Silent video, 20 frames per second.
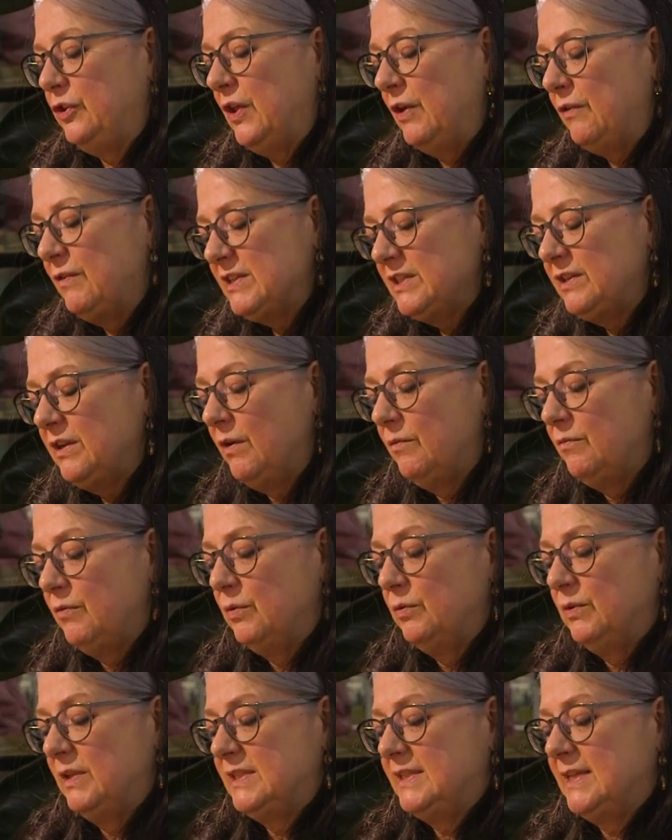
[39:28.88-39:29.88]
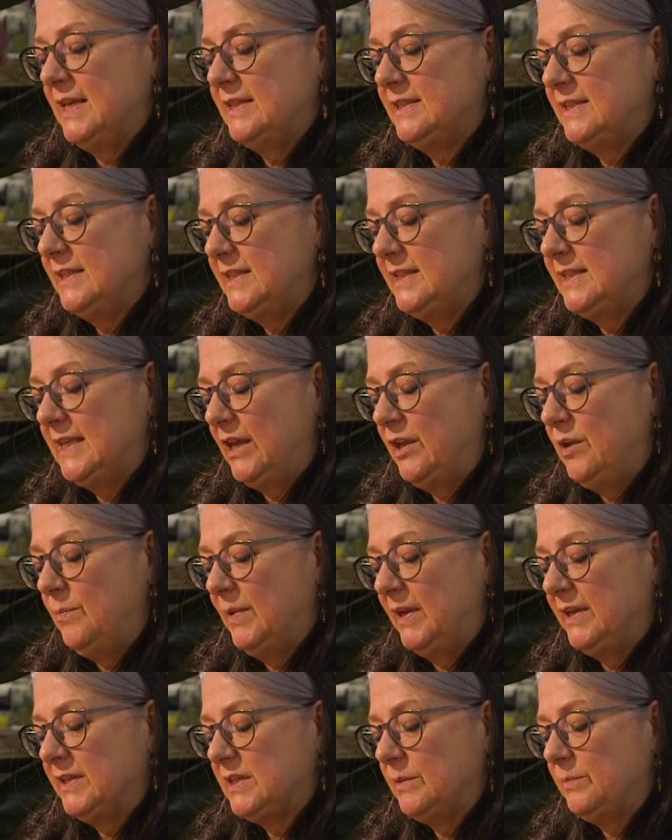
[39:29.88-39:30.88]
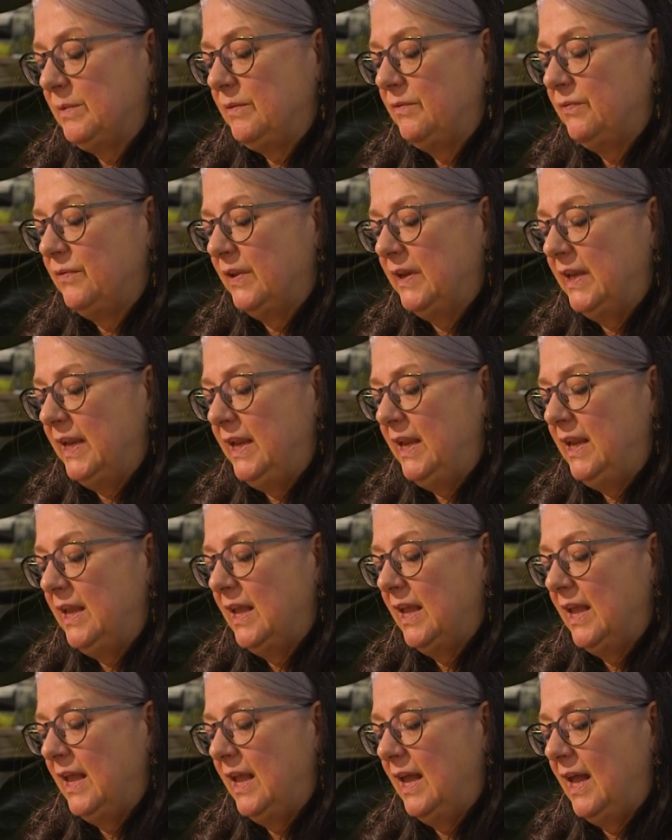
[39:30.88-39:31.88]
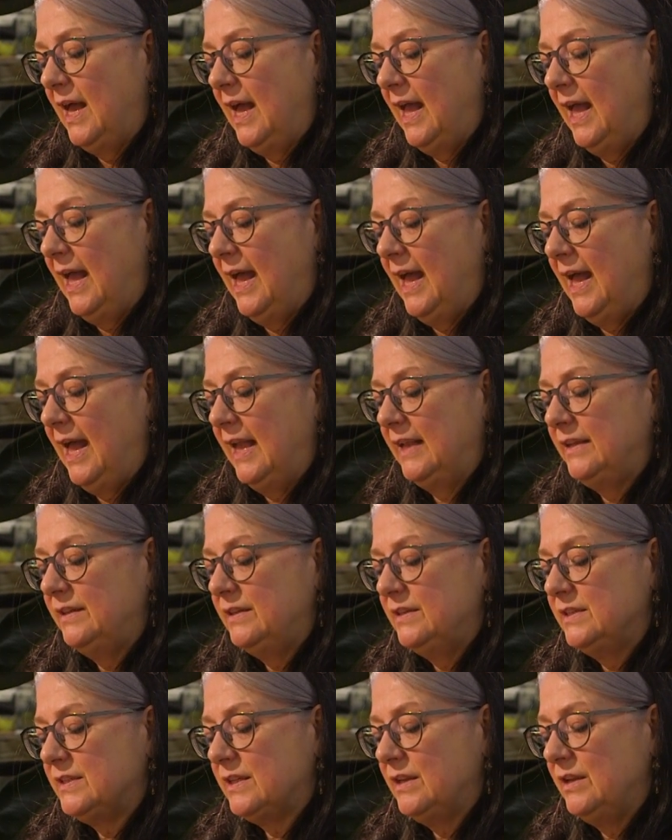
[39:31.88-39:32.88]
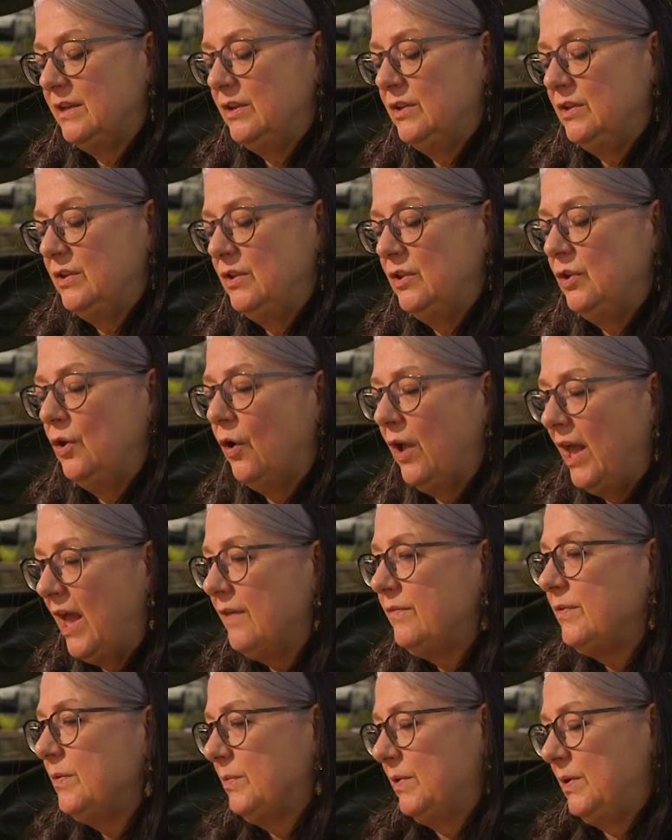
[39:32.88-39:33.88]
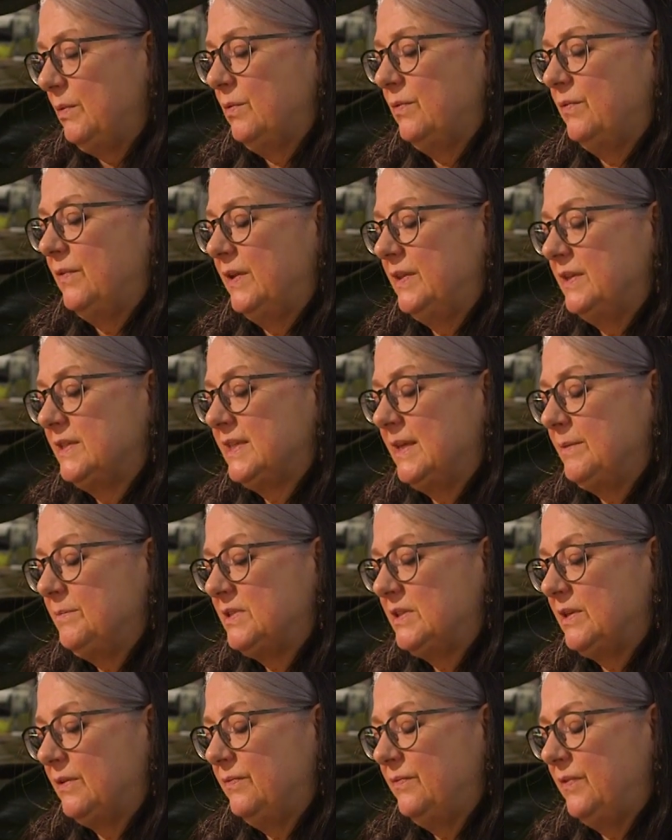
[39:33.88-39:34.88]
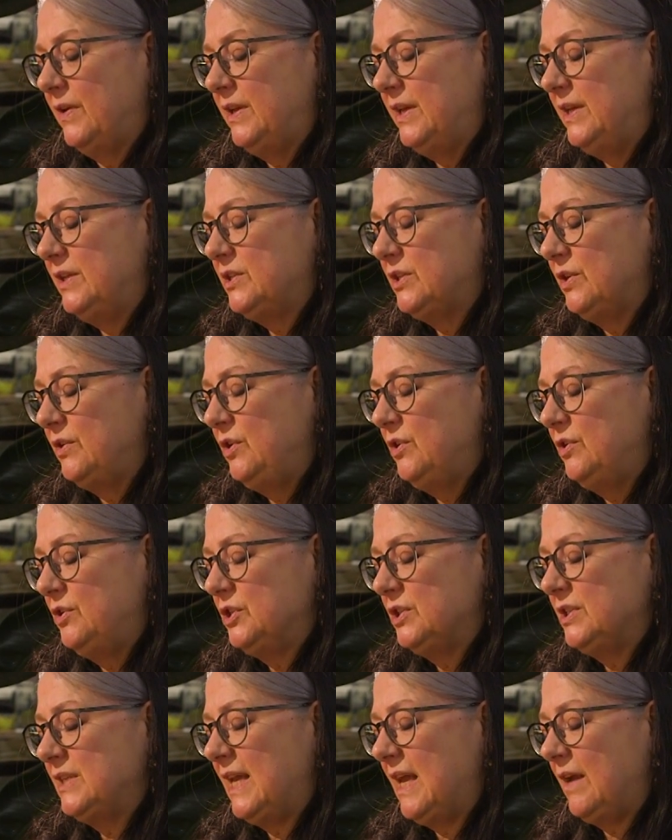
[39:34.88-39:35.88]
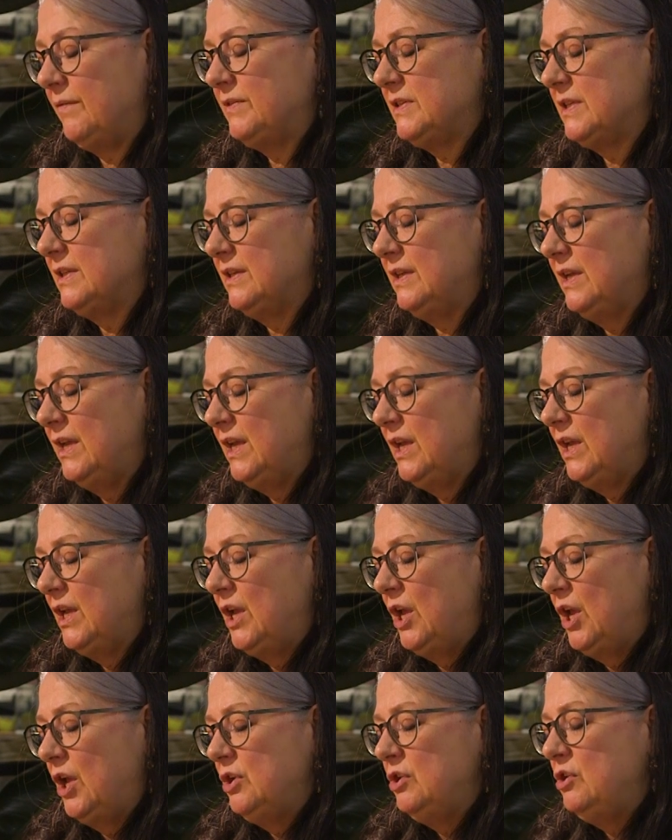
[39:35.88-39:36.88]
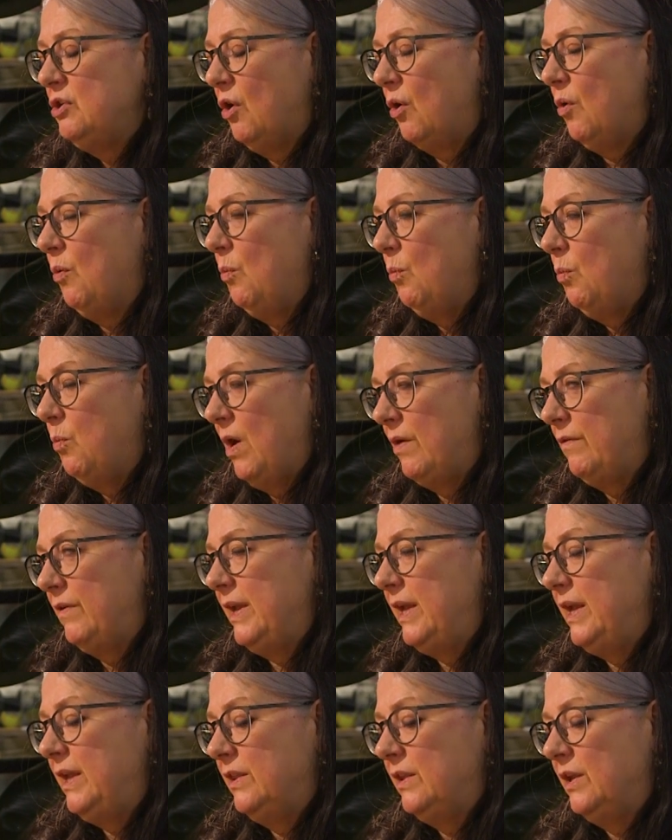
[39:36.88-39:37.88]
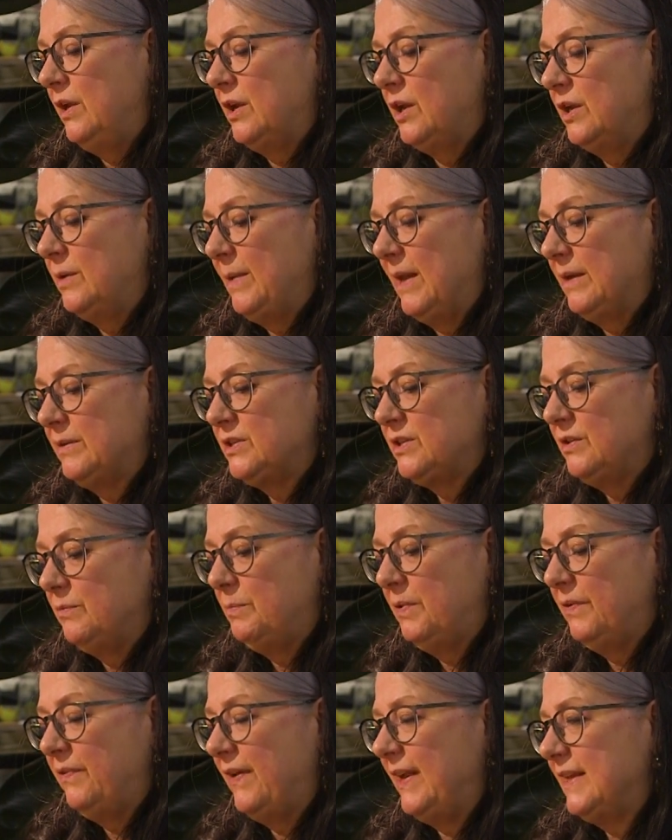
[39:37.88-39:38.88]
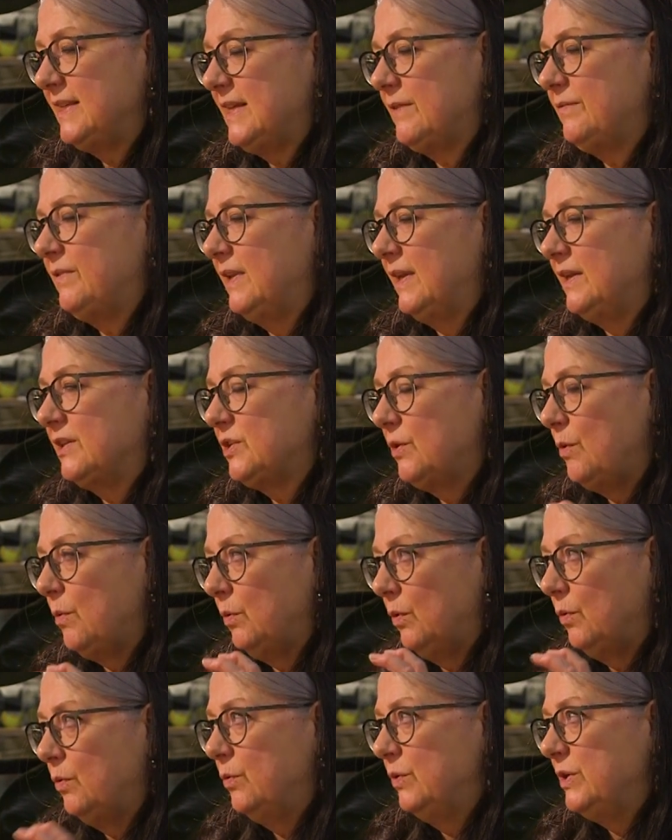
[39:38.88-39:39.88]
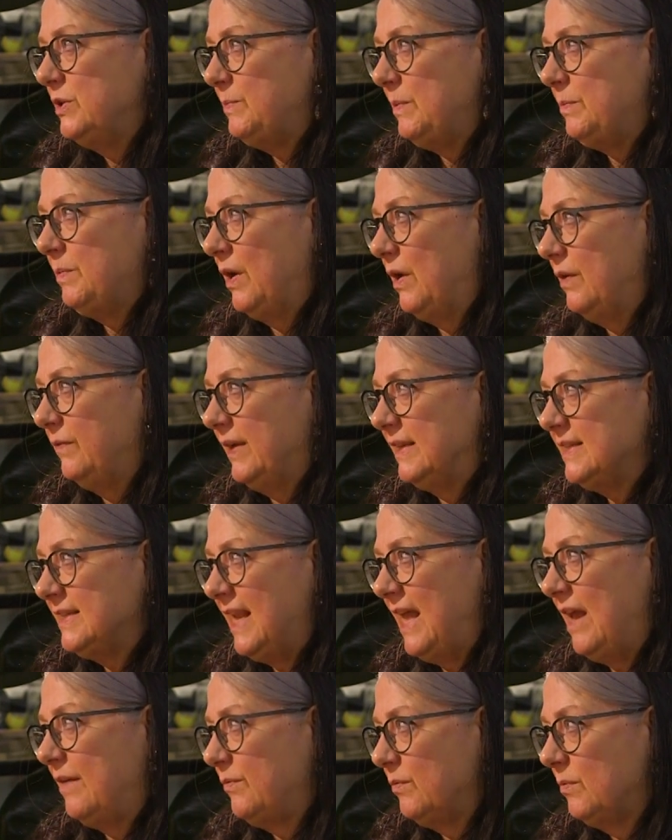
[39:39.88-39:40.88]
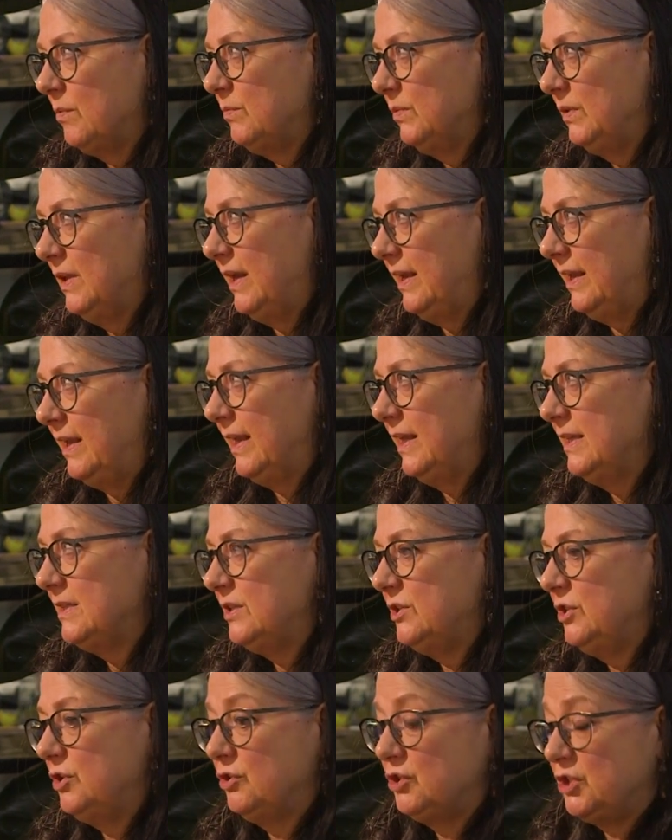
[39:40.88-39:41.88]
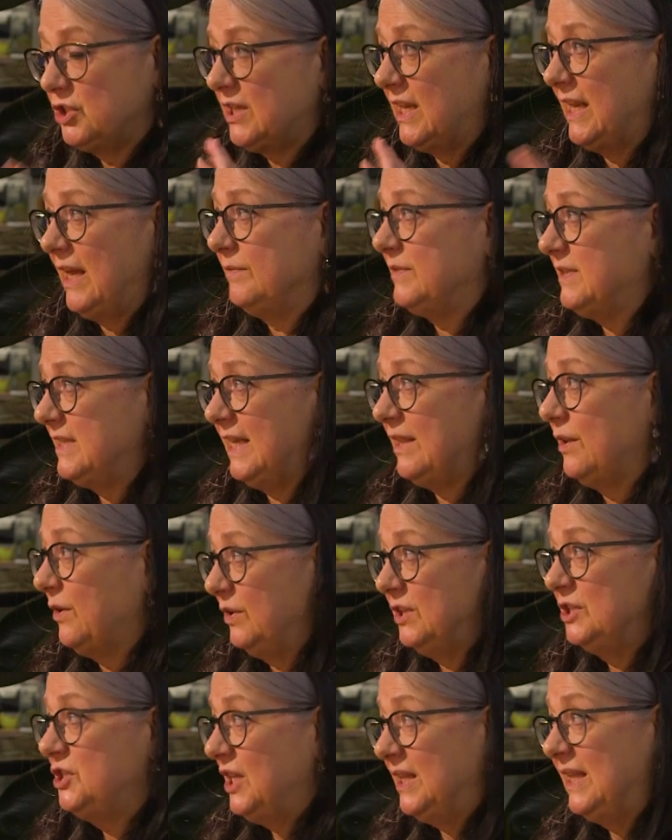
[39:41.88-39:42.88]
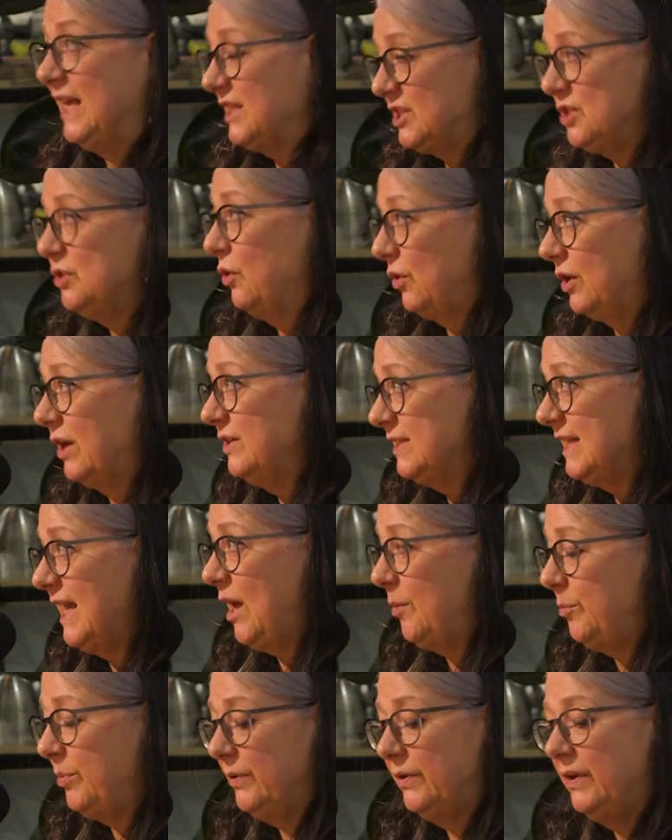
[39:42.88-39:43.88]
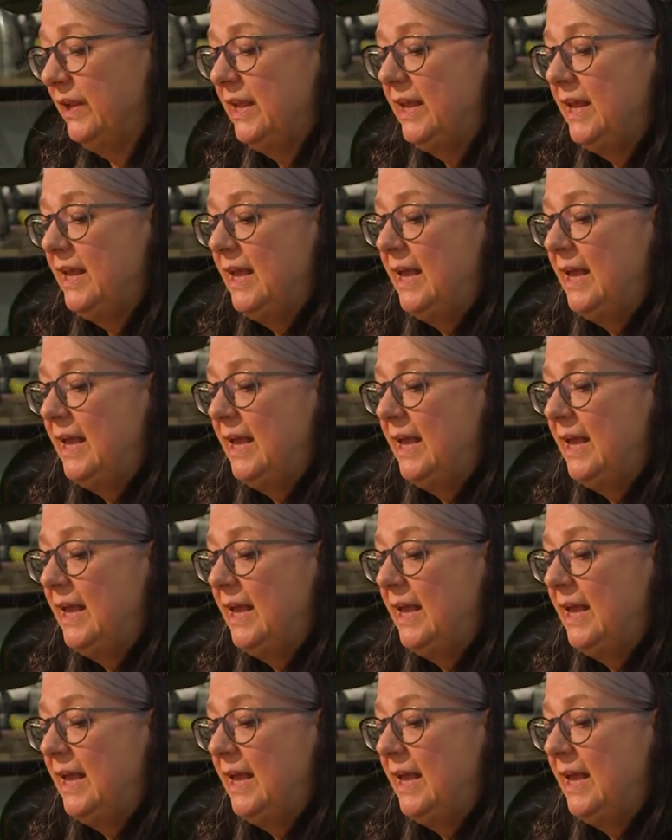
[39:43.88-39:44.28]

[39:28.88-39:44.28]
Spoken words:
There isn't a rule that says this is how you make something funny, and not everybody will find the same stuff funny. So you just have to not worry that you're going to be able to sort of perfect everything so it will always be perfect and everyone will like it. You're just going to have to take that on the chin. That's not going to happen.